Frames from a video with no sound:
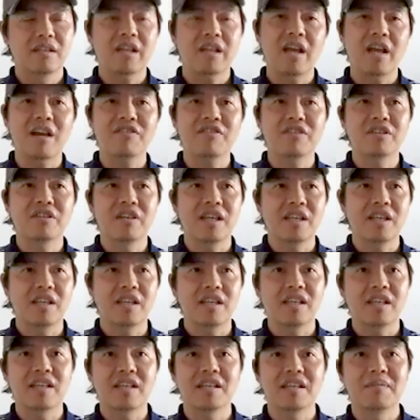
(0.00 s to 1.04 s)
after
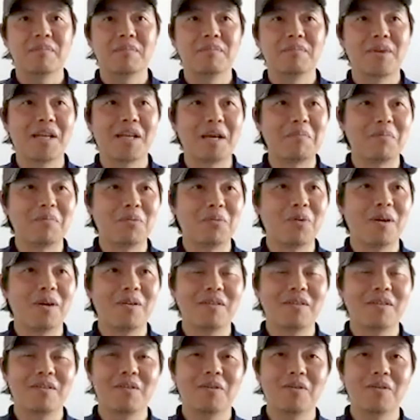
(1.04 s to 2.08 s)
I become
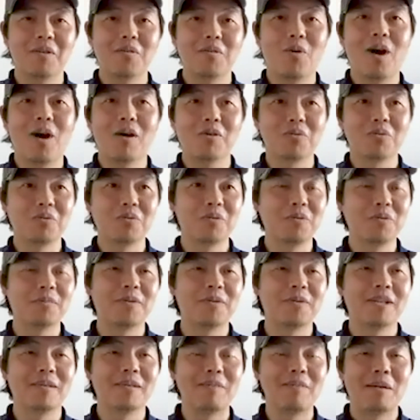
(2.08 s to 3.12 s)
one of the WOW group
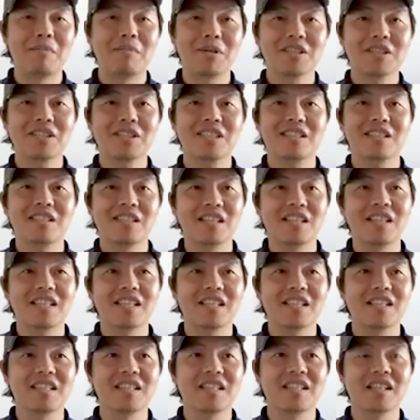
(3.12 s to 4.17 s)
members, I
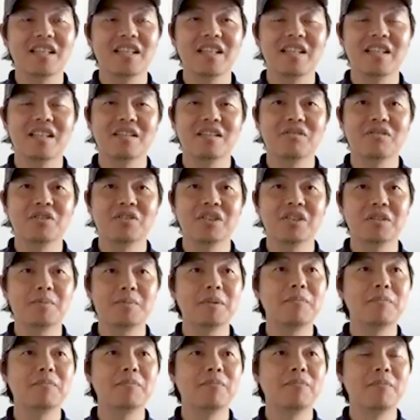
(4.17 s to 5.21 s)
think, and then she's
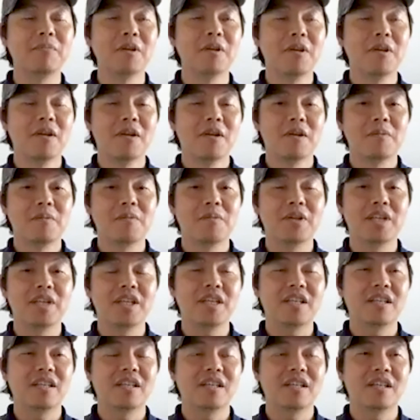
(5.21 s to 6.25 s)
been
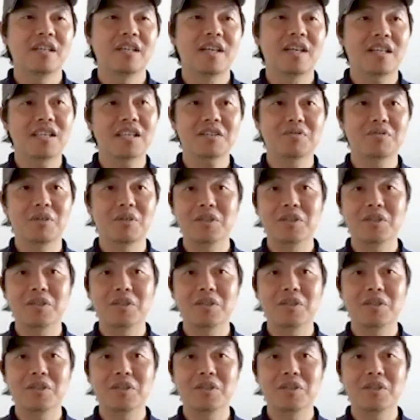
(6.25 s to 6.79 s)
pretty, I guess,